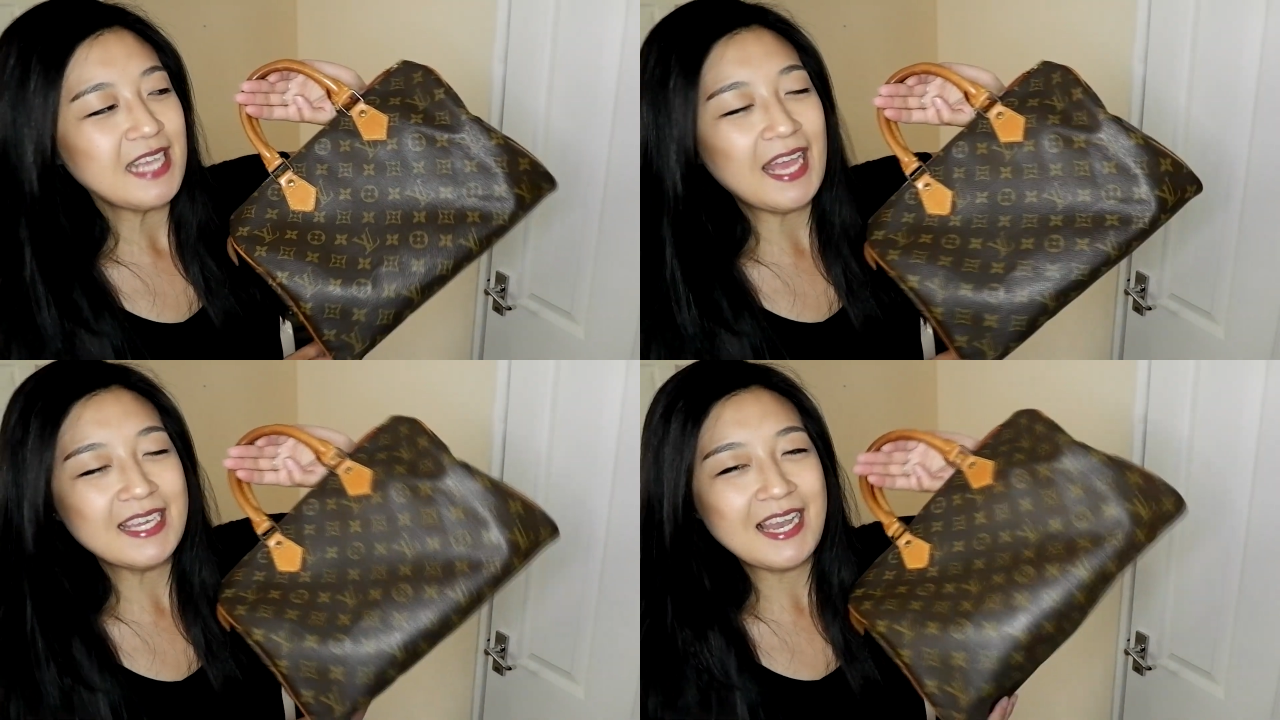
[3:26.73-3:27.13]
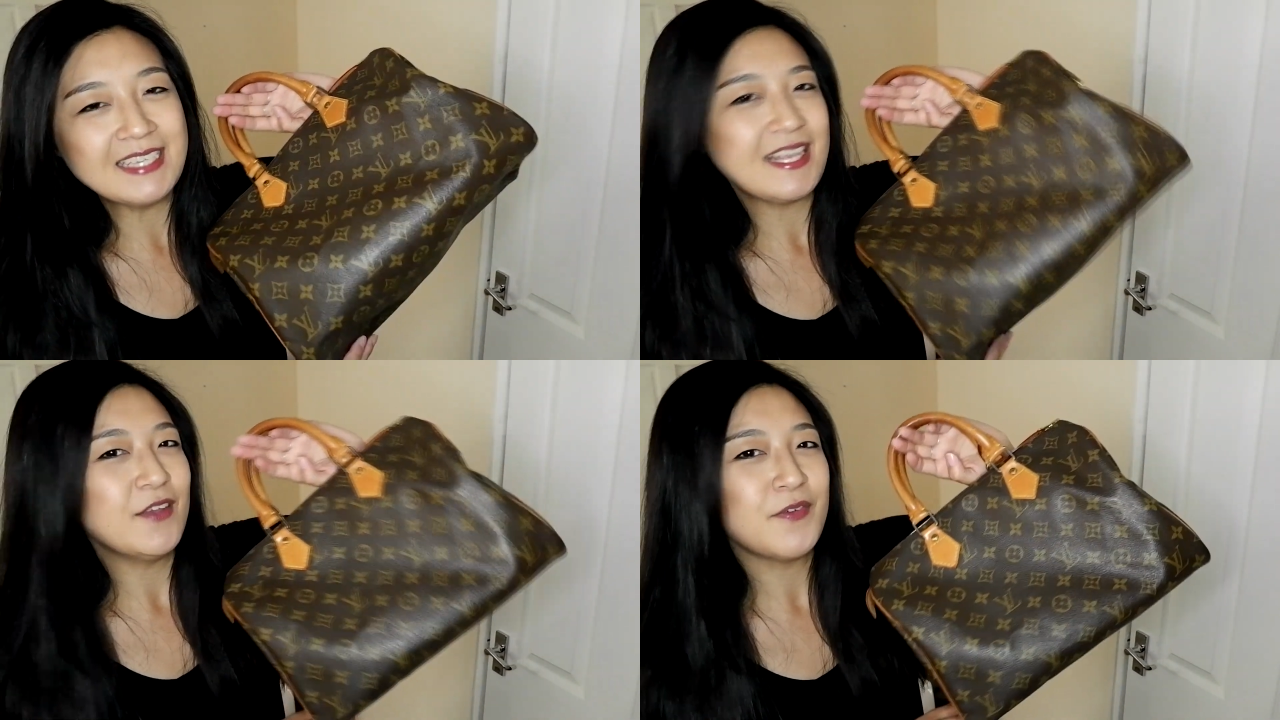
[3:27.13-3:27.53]

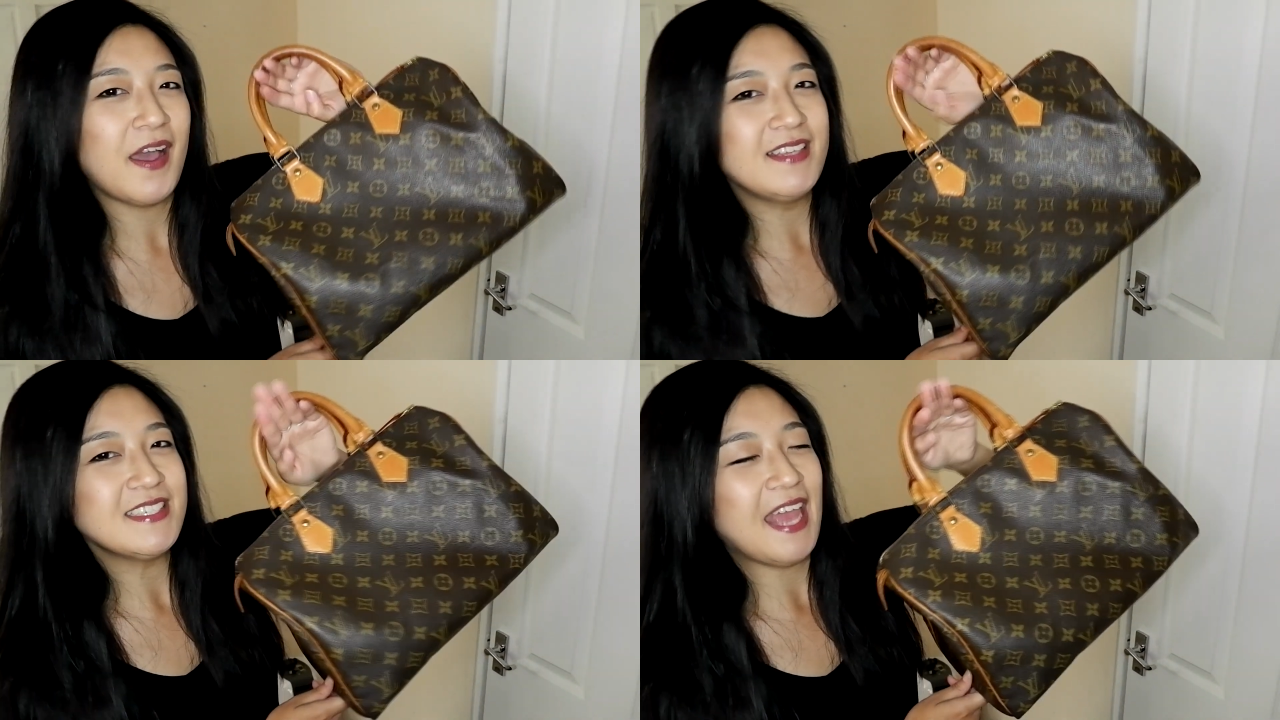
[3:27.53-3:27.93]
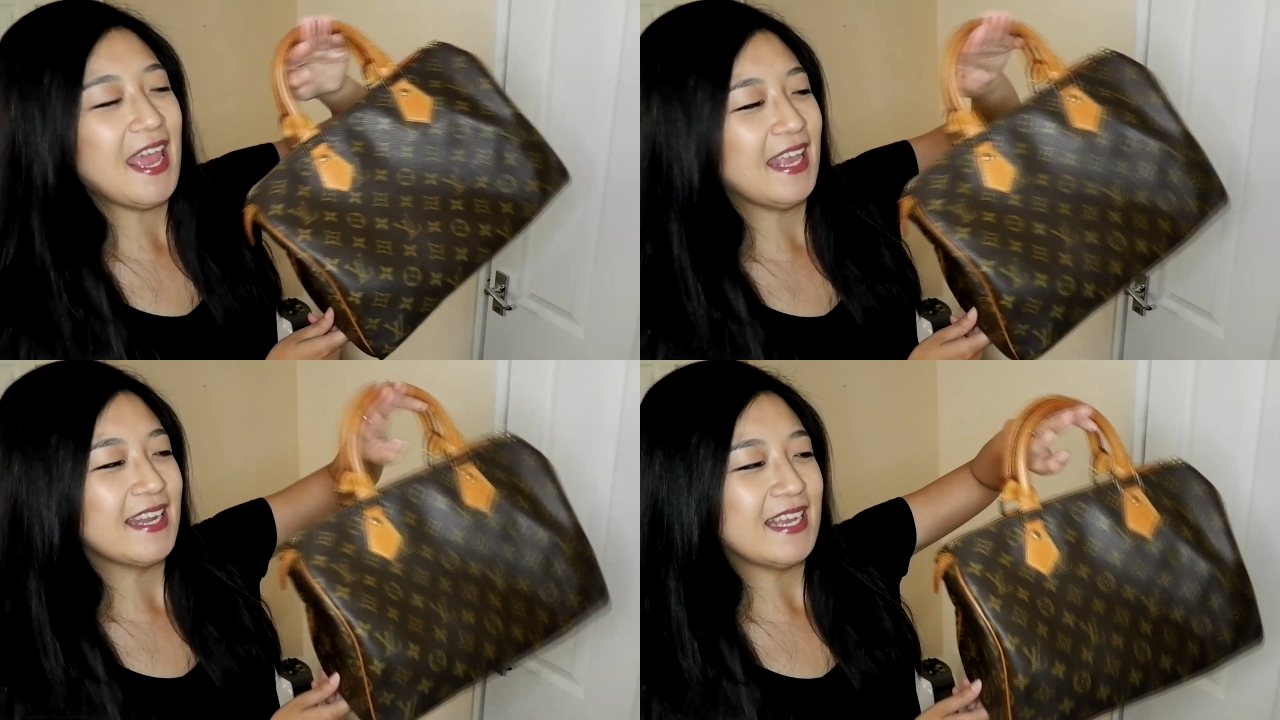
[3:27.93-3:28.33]
unless I find
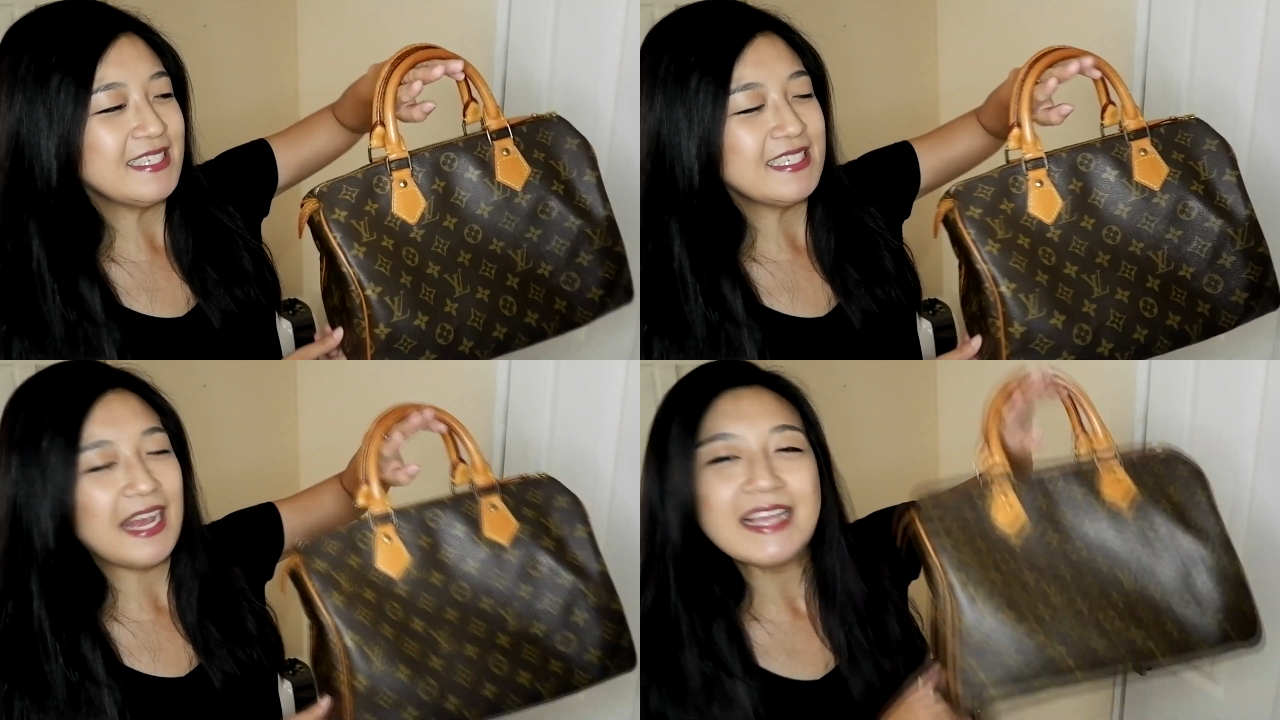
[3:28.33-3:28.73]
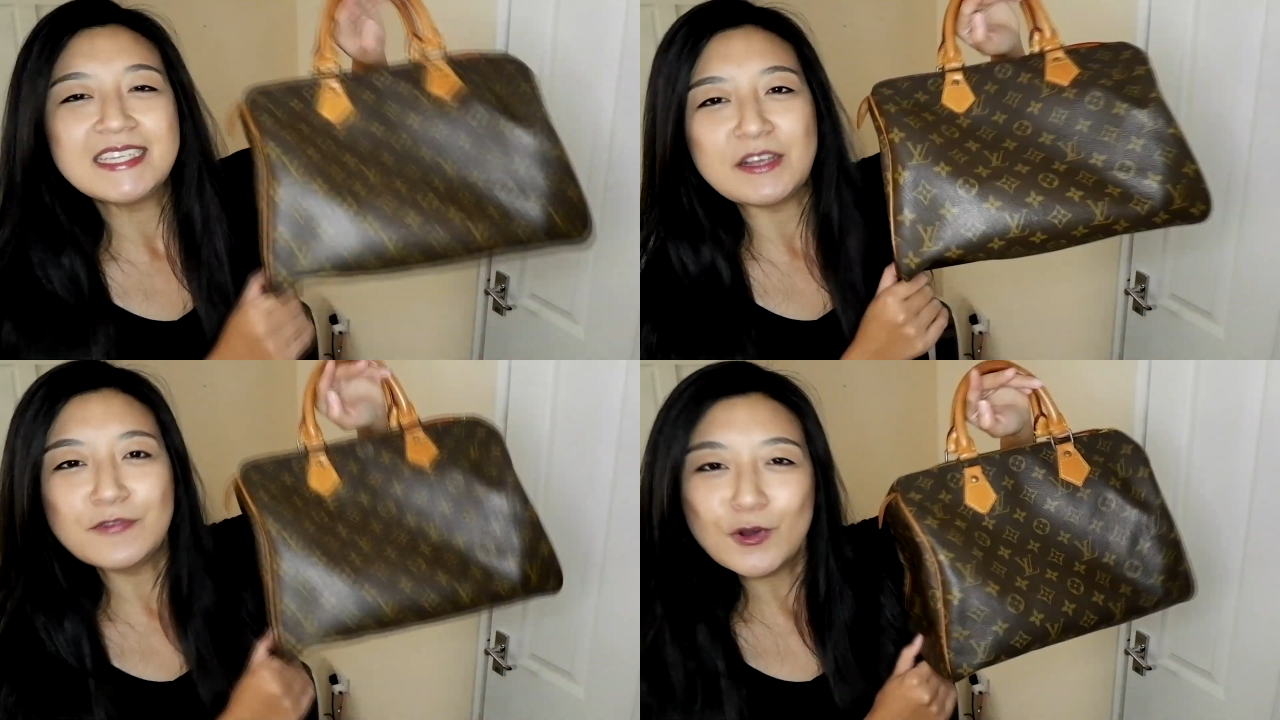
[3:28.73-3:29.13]
a
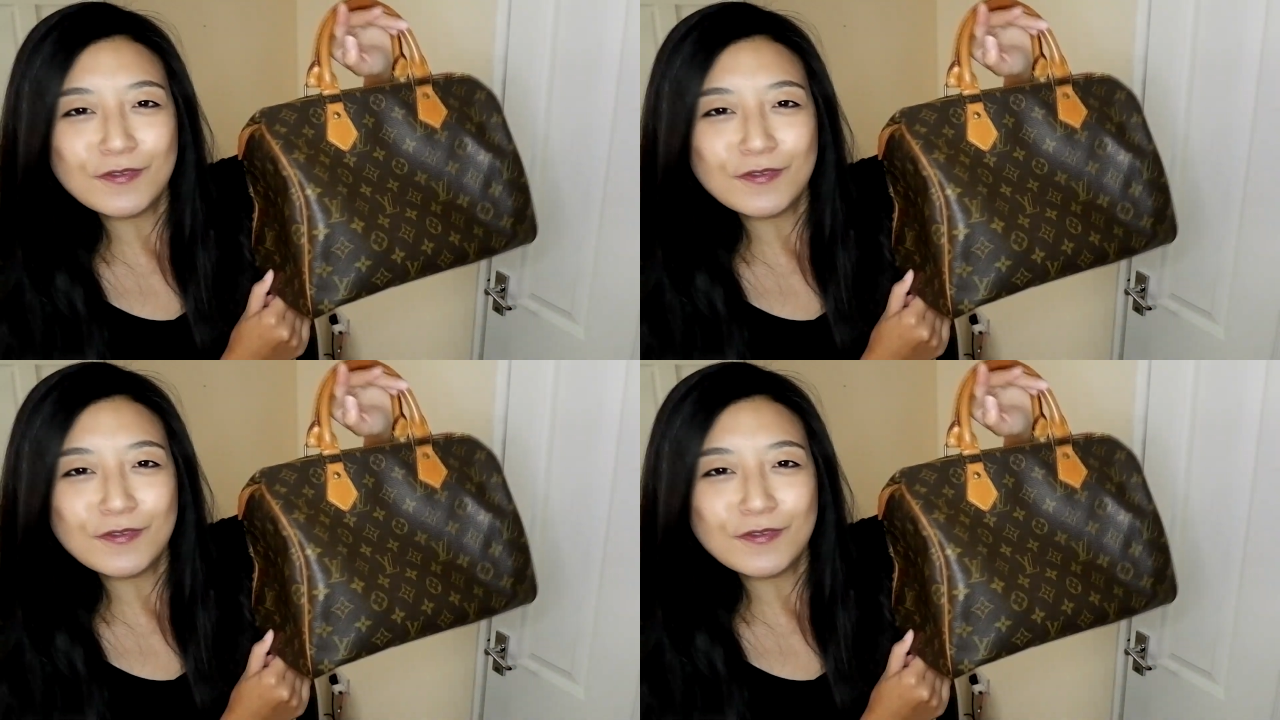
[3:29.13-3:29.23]
1984